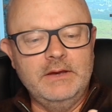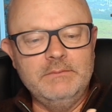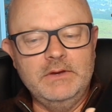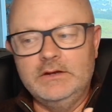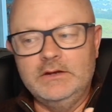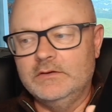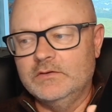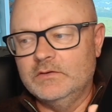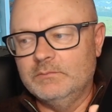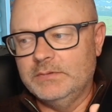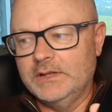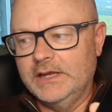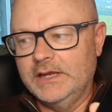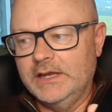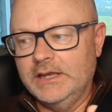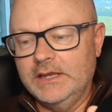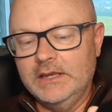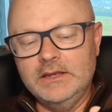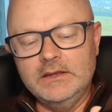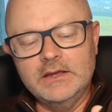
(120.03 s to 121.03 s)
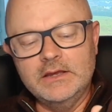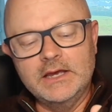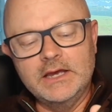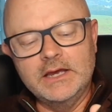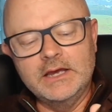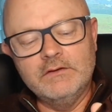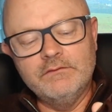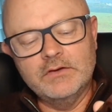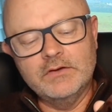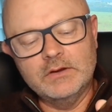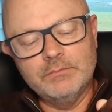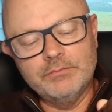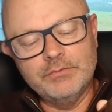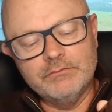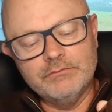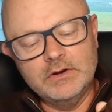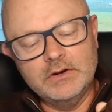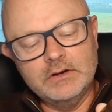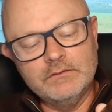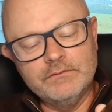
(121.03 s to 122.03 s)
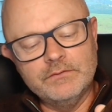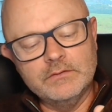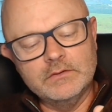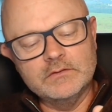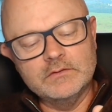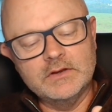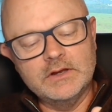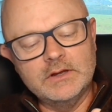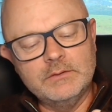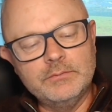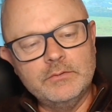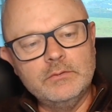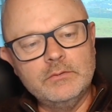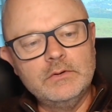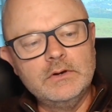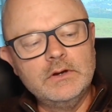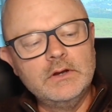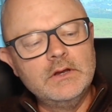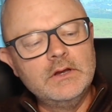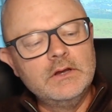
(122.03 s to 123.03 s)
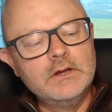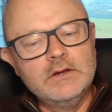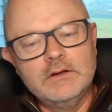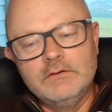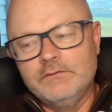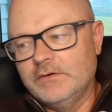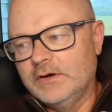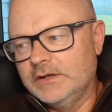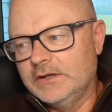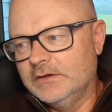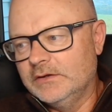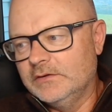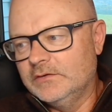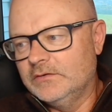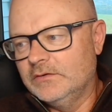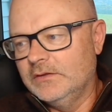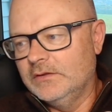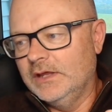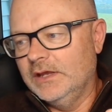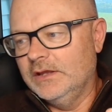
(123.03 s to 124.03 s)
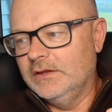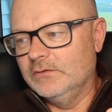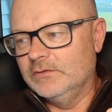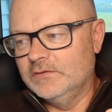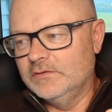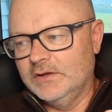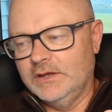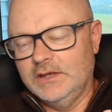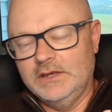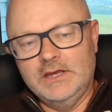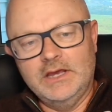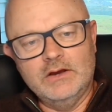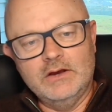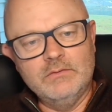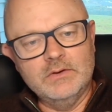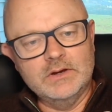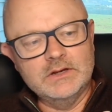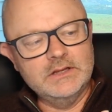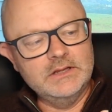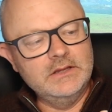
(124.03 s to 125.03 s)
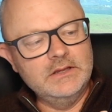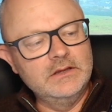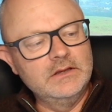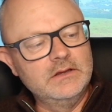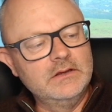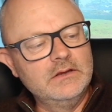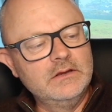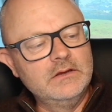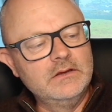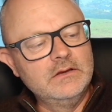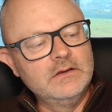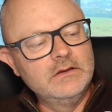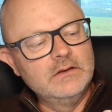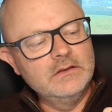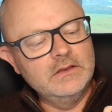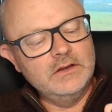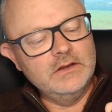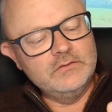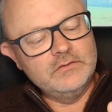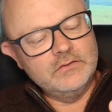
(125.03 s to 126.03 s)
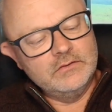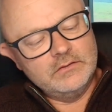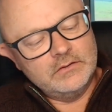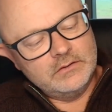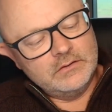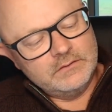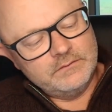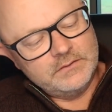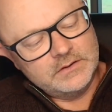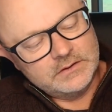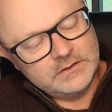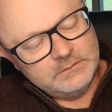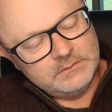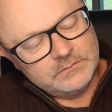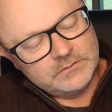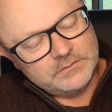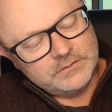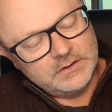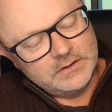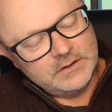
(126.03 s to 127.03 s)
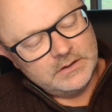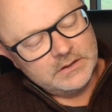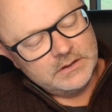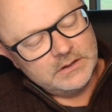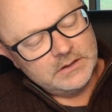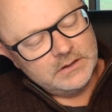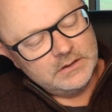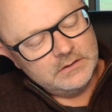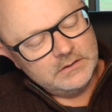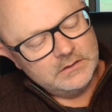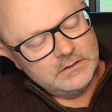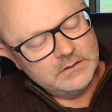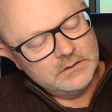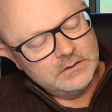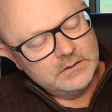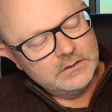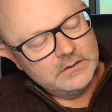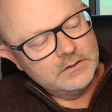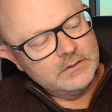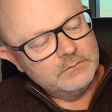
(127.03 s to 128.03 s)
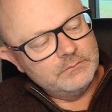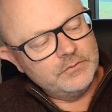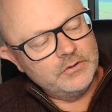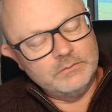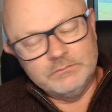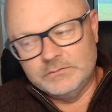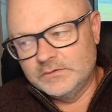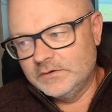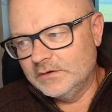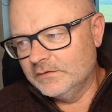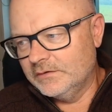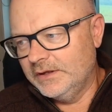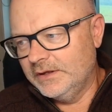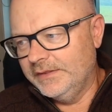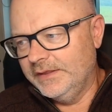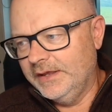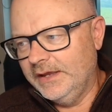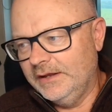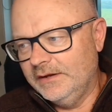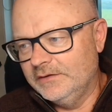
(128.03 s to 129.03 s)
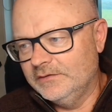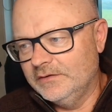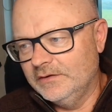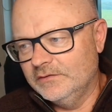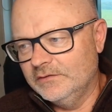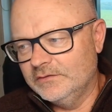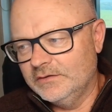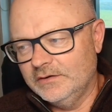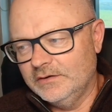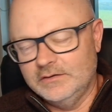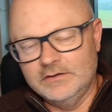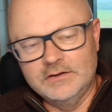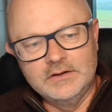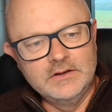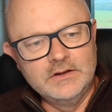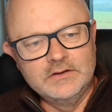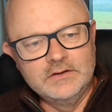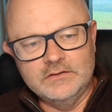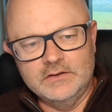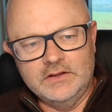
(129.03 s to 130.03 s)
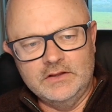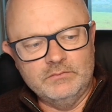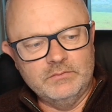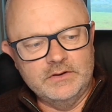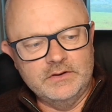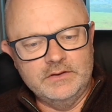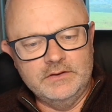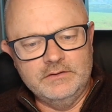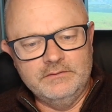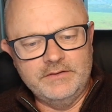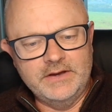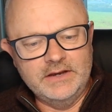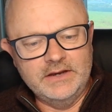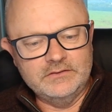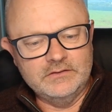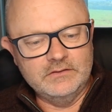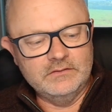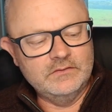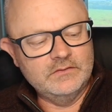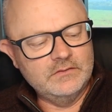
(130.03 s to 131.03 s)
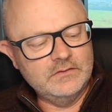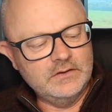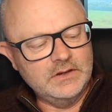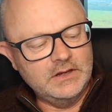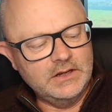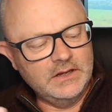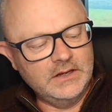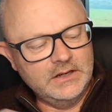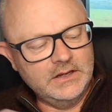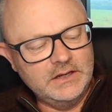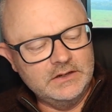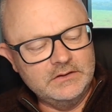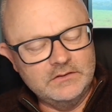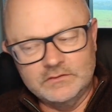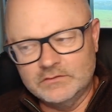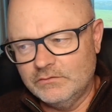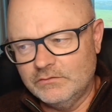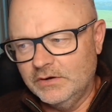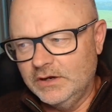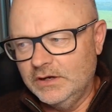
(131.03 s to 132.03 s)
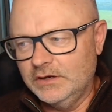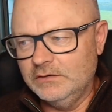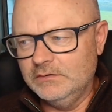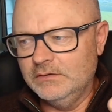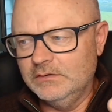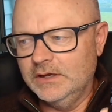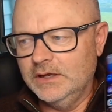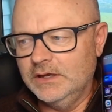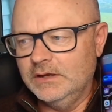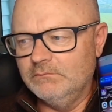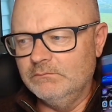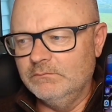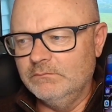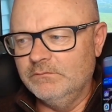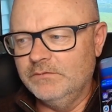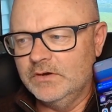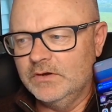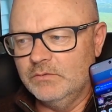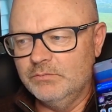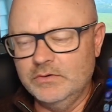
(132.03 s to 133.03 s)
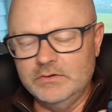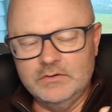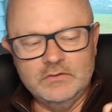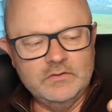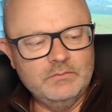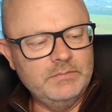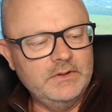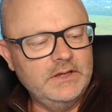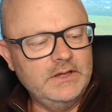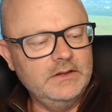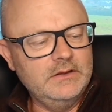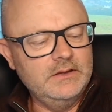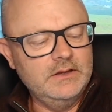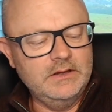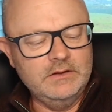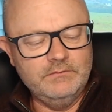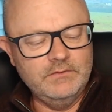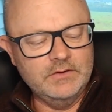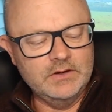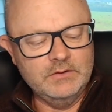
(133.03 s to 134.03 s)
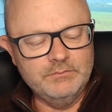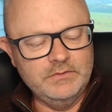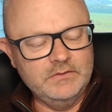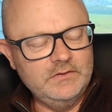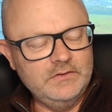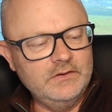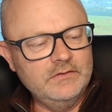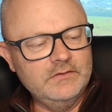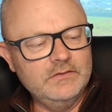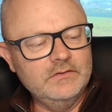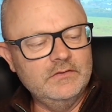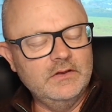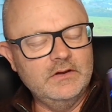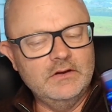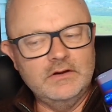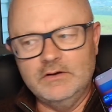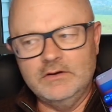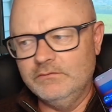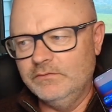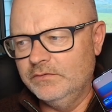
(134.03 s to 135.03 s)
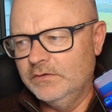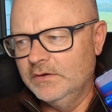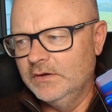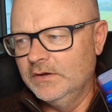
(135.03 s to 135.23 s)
in-display fingerprint reader, for example. If I just do that, you'll see how quickly that turned on. If I can demonstrate that again, boom, just like that, it's instant. So that's one of the fastest under-screen fingerprint display fingerprint sensors that I've